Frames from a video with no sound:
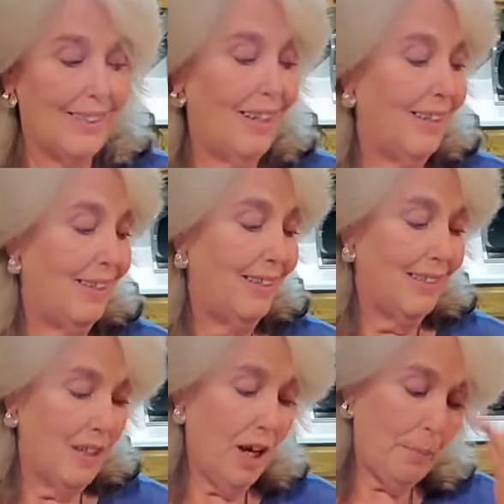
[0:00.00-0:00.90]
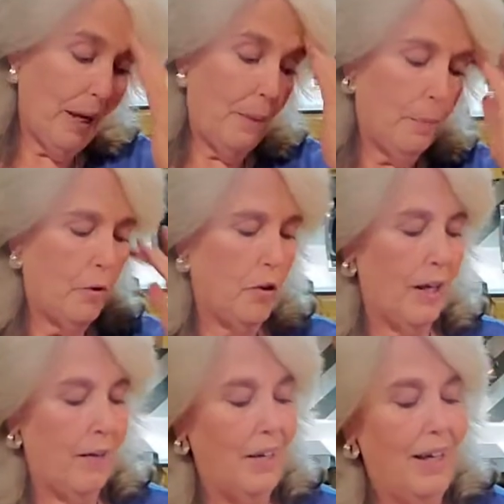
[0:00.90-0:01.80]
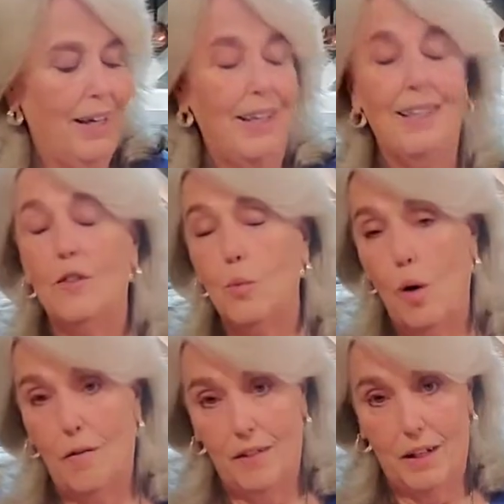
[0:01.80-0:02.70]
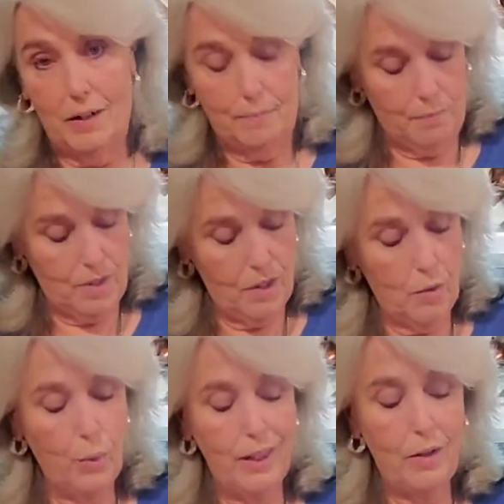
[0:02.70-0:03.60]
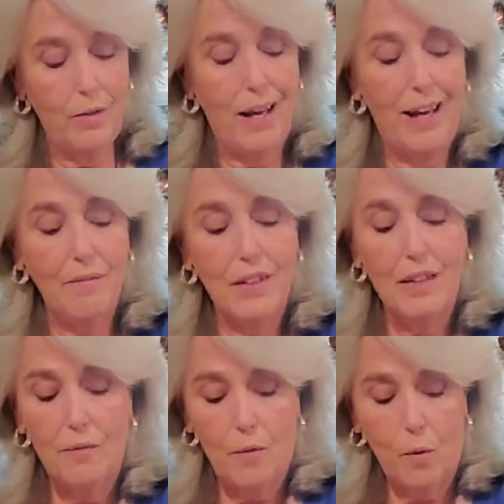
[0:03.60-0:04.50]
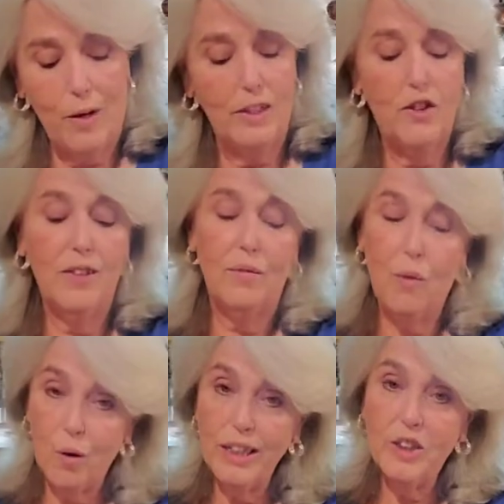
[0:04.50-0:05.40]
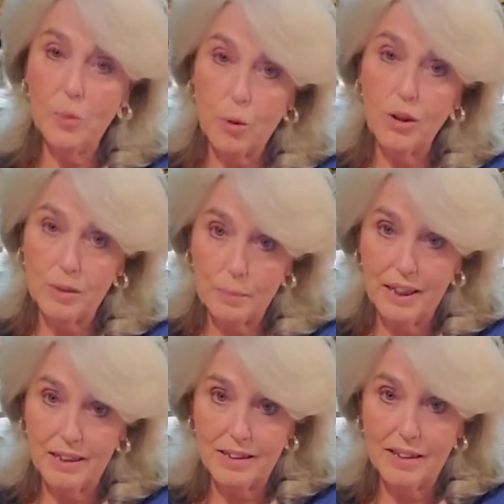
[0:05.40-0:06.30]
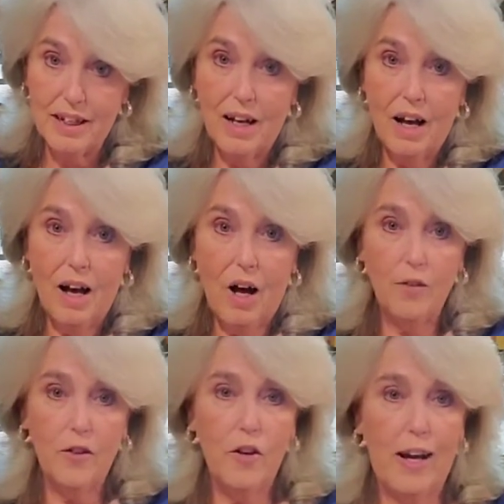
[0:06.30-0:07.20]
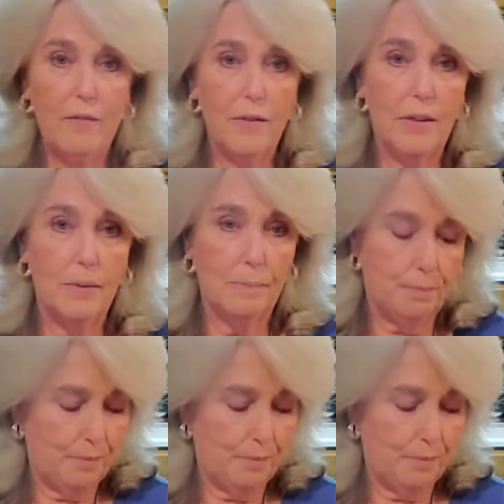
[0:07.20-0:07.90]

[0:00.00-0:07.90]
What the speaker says: tonight that is not Pampered Chef is the waffle iron, because we don't have the little 4-inch, and the 4-inch works best on the chaffles.